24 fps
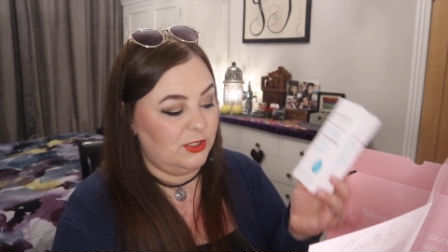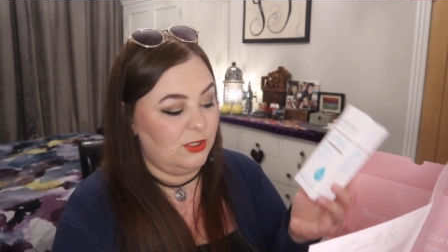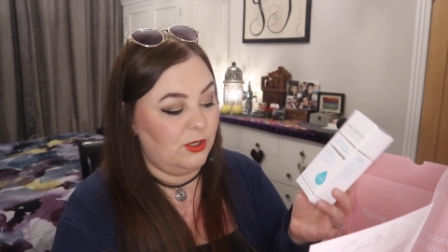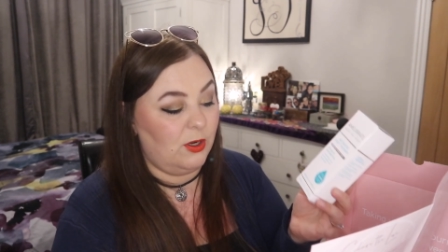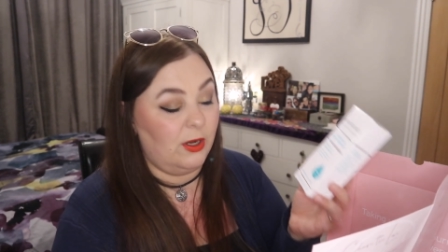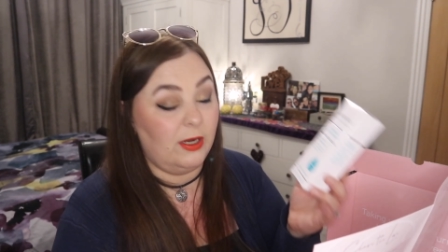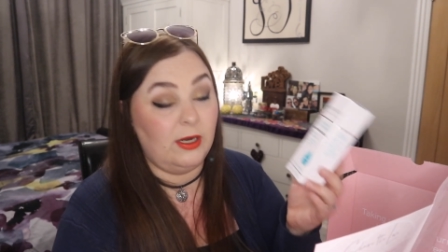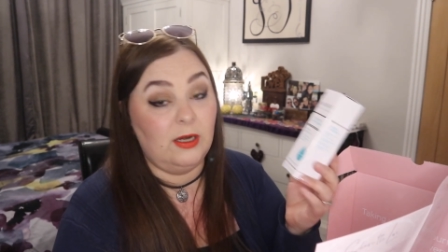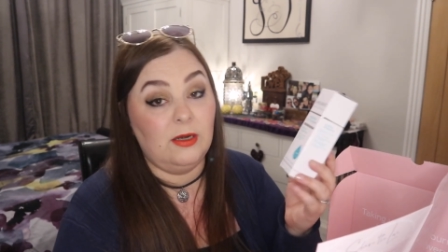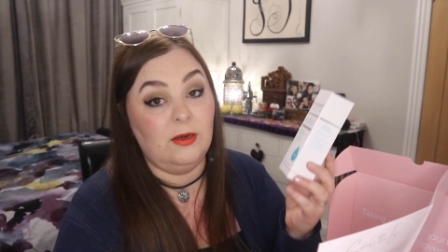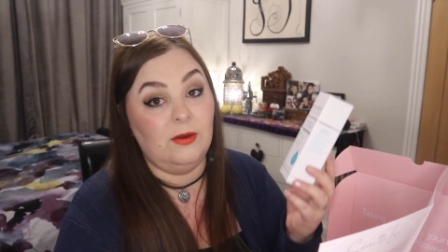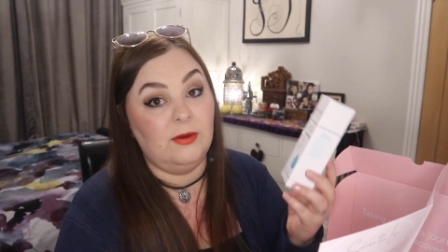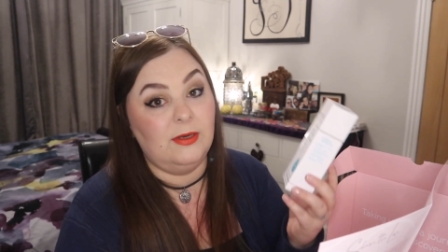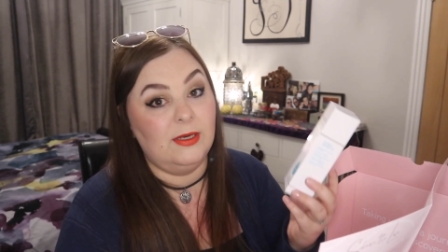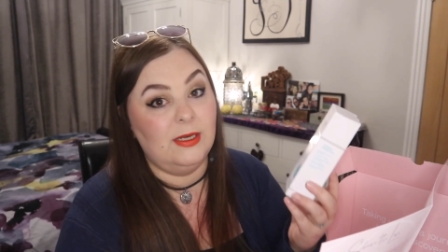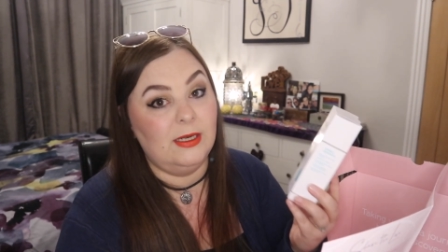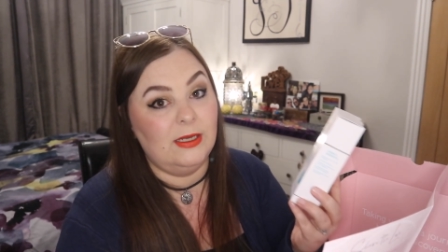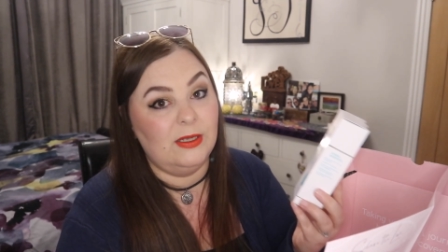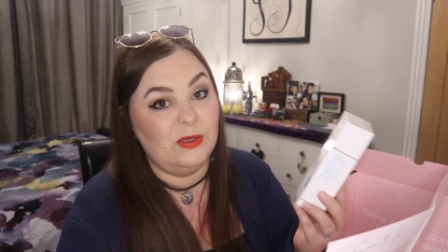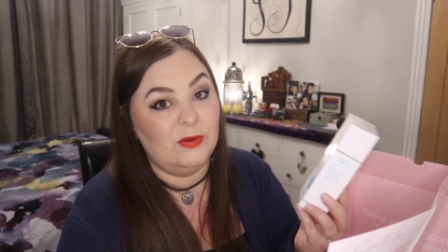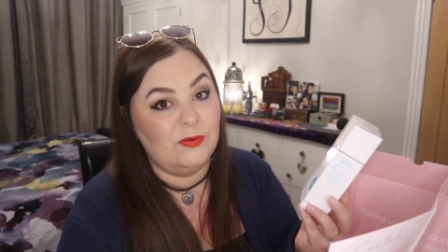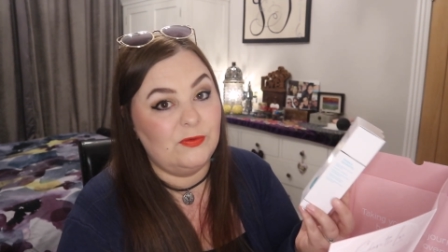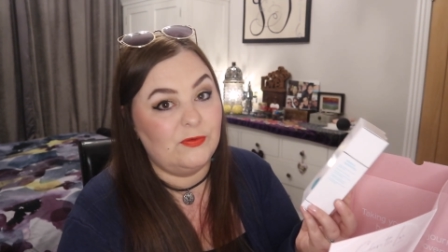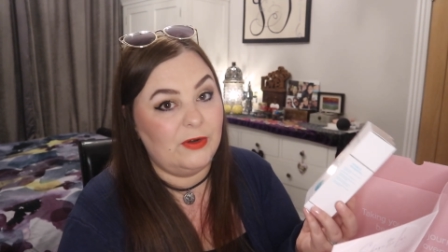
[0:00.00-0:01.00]
not including a
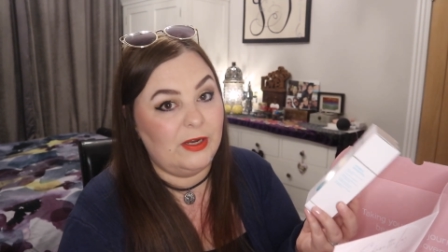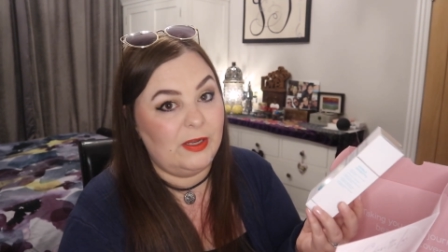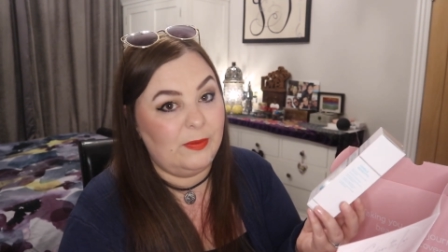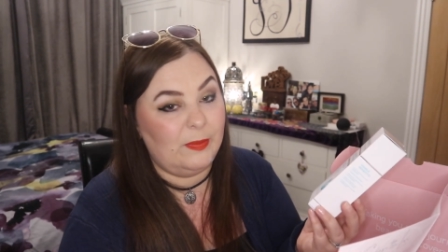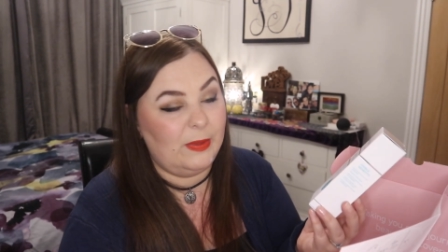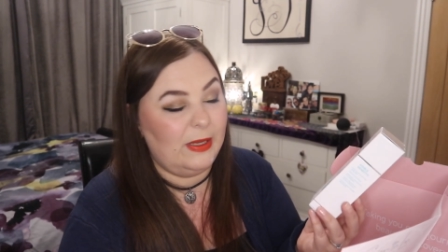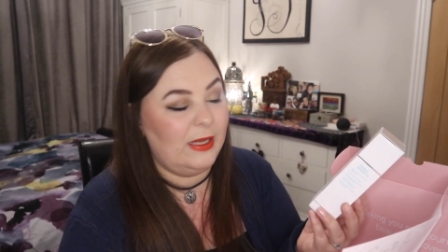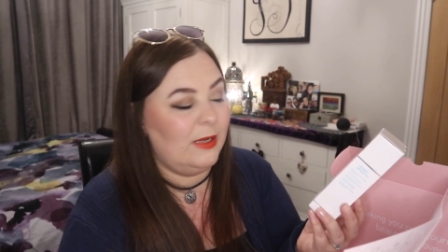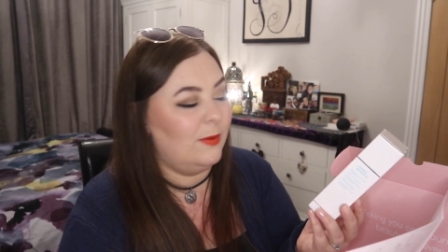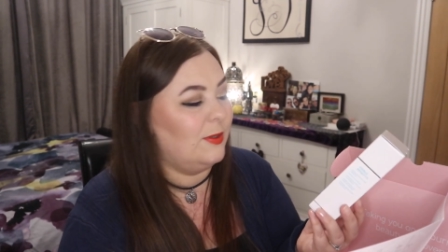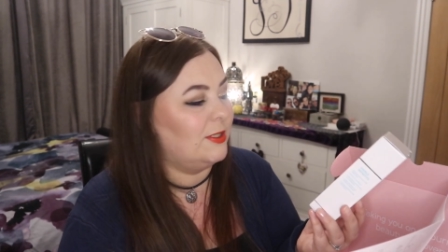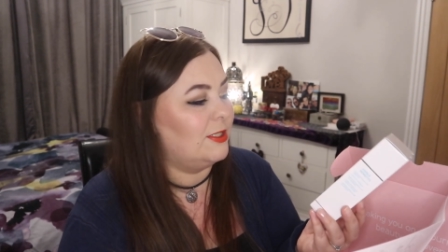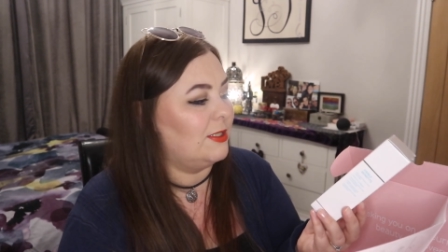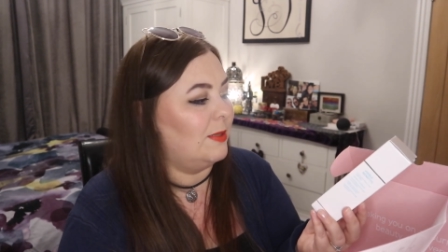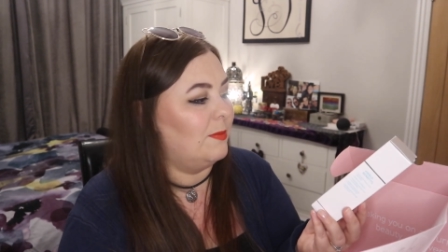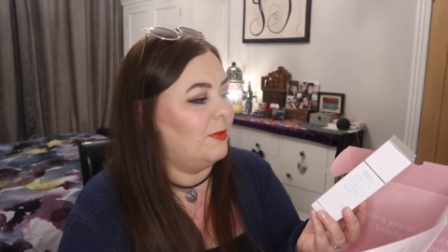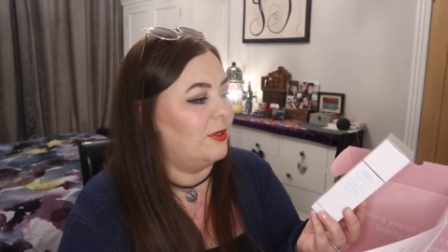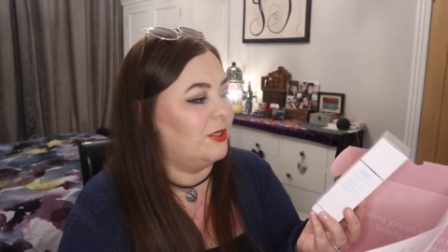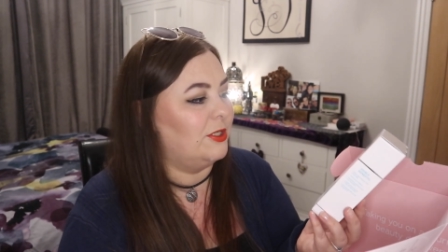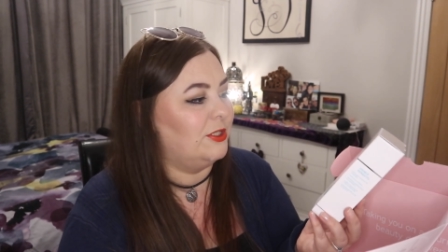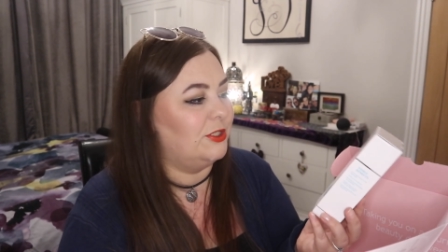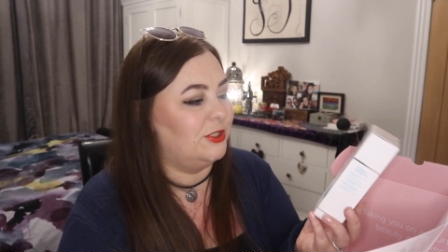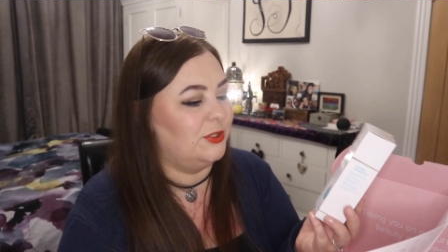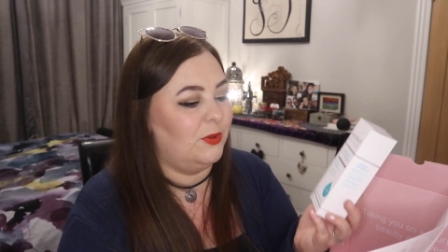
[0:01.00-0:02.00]
little freebie, which I'm
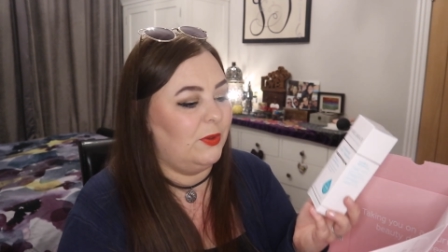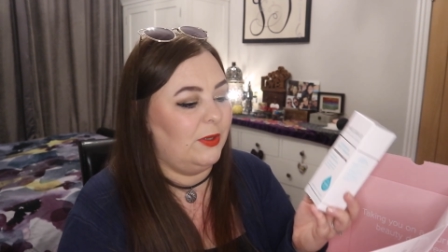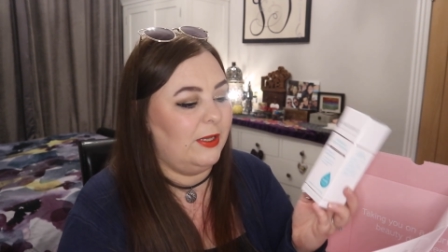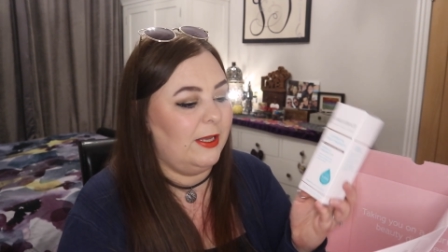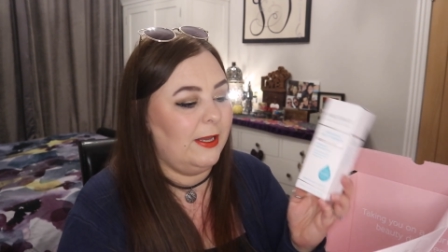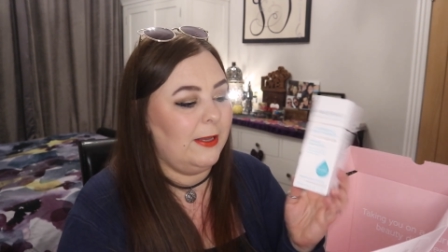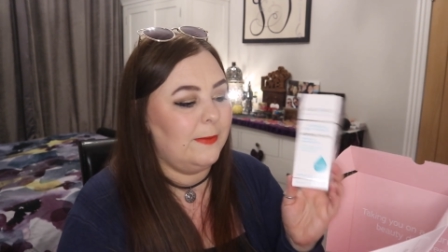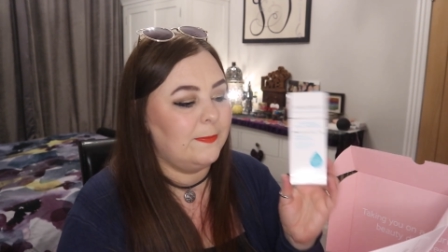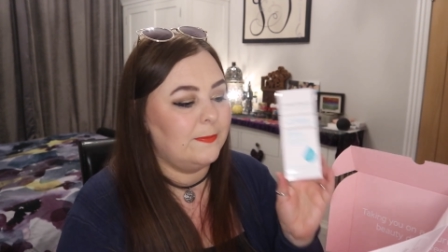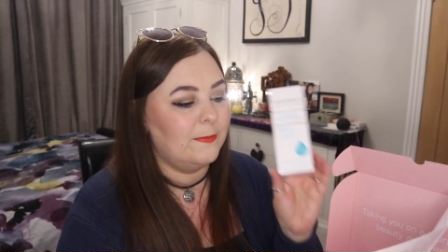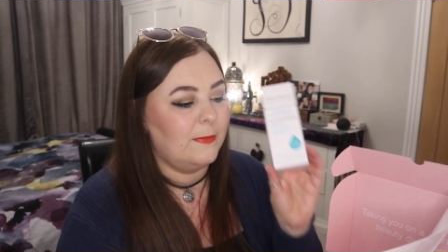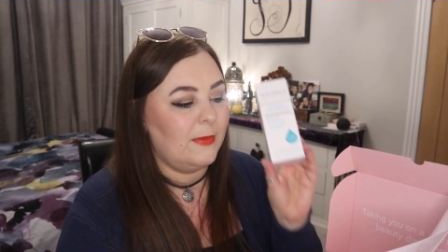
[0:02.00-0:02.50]
going to show you.